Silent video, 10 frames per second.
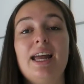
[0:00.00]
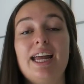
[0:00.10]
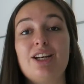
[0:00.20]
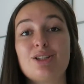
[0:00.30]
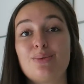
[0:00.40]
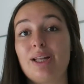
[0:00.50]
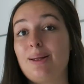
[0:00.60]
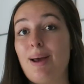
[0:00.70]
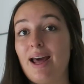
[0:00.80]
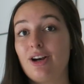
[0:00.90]
It doesn't really
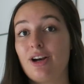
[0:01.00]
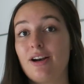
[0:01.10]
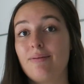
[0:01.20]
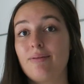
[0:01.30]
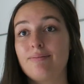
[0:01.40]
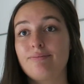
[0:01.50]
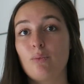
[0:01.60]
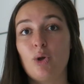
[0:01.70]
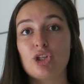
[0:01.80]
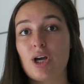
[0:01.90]
matter
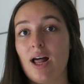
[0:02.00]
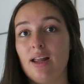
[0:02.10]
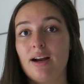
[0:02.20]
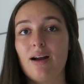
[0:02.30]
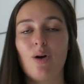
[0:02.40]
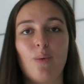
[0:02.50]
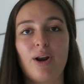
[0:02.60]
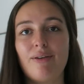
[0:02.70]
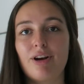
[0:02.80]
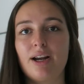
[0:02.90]
which color
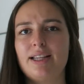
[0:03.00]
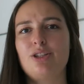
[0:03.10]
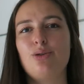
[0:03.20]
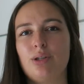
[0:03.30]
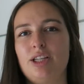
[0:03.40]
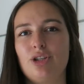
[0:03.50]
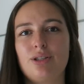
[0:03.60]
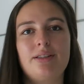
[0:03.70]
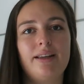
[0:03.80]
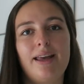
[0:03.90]
whatever, it's usually
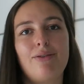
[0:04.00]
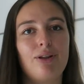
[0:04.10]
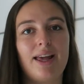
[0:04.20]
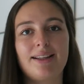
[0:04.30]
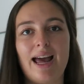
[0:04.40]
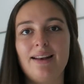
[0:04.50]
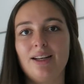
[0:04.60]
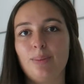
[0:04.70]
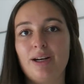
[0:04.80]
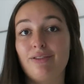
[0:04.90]
just to give you like that
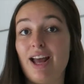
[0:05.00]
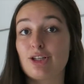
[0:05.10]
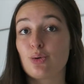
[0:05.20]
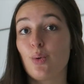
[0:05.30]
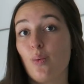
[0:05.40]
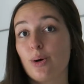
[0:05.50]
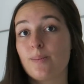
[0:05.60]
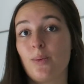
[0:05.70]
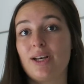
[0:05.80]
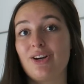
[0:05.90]
little bit of extra
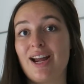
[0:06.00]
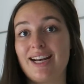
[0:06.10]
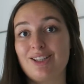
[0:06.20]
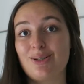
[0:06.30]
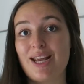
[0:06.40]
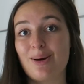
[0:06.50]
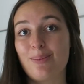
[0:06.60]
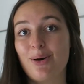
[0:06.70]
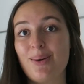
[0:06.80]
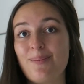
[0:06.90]
warmth when you're heading to the
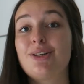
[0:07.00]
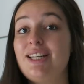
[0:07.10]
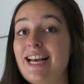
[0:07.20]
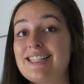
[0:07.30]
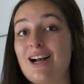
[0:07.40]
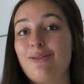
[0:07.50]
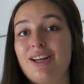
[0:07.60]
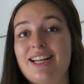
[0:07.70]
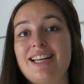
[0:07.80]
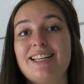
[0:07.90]
airport. So the next
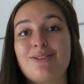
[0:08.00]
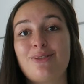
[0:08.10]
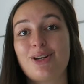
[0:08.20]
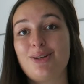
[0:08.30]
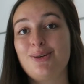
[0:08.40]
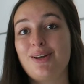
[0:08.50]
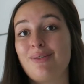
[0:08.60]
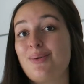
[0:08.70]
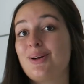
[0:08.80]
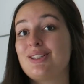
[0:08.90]
outfit is for you
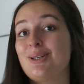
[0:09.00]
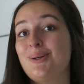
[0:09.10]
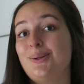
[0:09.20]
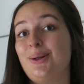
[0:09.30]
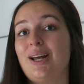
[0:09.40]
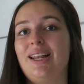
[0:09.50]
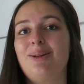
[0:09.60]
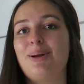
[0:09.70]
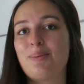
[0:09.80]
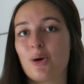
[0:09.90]
if you want to look a little
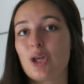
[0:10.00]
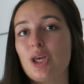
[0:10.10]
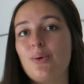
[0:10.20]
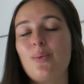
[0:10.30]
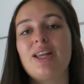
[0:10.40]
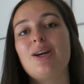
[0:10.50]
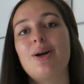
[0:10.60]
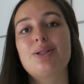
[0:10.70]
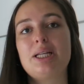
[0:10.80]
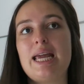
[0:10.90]
bit more cute when you
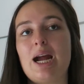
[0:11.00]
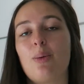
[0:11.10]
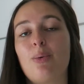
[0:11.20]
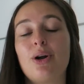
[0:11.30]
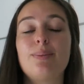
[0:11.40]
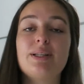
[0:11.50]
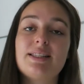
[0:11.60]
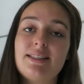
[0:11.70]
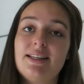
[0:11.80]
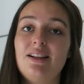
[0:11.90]
go to the airport but
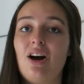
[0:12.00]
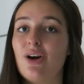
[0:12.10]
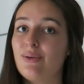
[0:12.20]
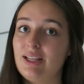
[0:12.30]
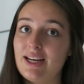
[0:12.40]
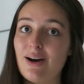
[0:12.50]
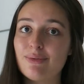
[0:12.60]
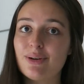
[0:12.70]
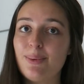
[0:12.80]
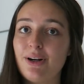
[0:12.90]
still are really
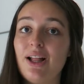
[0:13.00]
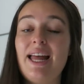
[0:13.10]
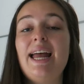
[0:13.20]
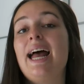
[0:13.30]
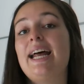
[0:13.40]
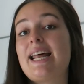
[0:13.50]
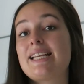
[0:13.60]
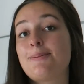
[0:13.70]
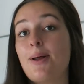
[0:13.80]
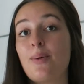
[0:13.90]
comfortable, and that
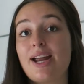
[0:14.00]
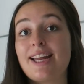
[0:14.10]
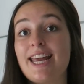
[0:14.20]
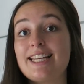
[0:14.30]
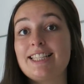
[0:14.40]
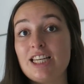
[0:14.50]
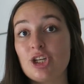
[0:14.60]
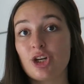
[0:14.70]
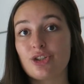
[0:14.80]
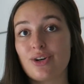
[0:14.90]
is by wearing a
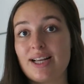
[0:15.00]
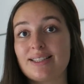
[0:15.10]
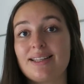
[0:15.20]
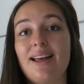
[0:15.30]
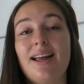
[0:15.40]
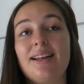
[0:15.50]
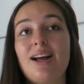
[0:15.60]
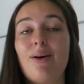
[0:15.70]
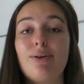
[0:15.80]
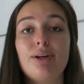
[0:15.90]
t-shirt dress.
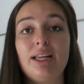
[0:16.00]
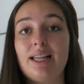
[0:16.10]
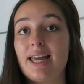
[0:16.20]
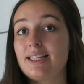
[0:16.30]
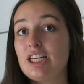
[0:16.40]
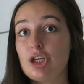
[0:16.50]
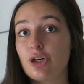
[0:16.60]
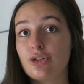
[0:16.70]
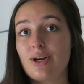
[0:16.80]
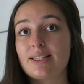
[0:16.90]
Now I really like
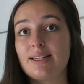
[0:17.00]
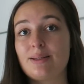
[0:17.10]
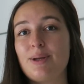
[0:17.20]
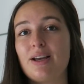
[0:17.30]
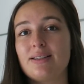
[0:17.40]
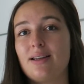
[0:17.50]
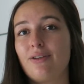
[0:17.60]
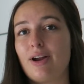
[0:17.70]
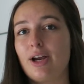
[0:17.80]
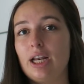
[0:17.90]
t-shirt dresses because they're
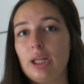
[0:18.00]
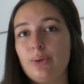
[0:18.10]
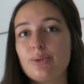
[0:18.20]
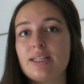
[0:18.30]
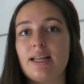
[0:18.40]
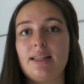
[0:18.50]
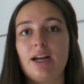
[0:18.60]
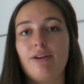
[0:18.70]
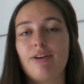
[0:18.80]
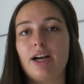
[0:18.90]
very loose and
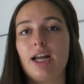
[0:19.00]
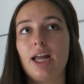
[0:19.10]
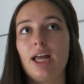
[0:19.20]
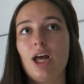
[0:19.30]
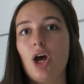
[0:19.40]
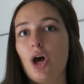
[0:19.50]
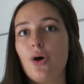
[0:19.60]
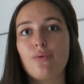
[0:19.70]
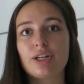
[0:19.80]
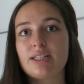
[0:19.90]
they're very
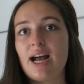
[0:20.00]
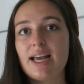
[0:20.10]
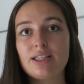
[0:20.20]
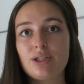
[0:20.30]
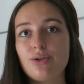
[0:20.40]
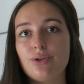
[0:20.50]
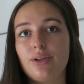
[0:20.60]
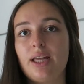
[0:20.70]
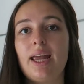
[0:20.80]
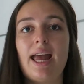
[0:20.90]
oversized
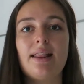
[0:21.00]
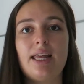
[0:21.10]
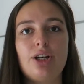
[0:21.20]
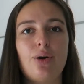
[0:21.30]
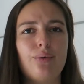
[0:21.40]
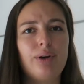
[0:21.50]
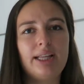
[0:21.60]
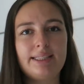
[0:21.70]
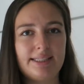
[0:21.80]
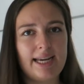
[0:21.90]
usually, and they don't
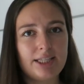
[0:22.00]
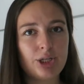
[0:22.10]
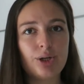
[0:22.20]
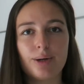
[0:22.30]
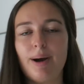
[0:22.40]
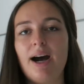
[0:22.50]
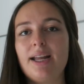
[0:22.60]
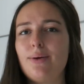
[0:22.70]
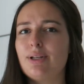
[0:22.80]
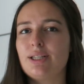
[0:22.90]
really stick to your
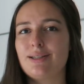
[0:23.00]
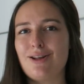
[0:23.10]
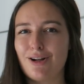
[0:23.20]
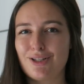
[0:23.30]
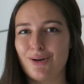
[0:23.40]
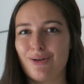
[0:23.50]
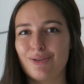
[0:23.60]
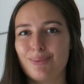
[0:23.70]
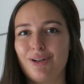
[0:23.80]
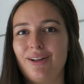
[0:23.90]
body, which is not so
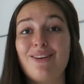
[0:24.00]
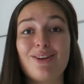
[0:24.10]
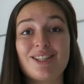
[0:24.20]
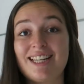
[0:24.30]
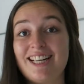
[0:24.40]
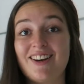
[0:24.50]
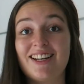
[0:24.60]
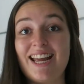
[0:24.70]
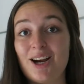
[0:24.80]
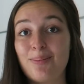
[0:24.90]
comfortable if you're sitting on
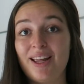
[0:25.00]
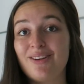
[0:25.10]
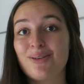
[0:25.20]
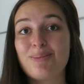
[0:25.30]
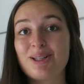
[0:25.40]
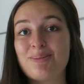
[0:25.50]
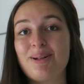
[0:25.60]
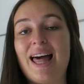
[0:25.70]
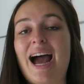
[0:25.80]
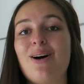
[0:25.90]
an airplane for
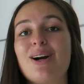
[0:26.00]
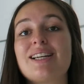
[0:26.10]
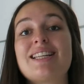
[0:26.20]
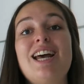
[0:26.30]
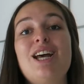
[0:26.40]
multiple hours.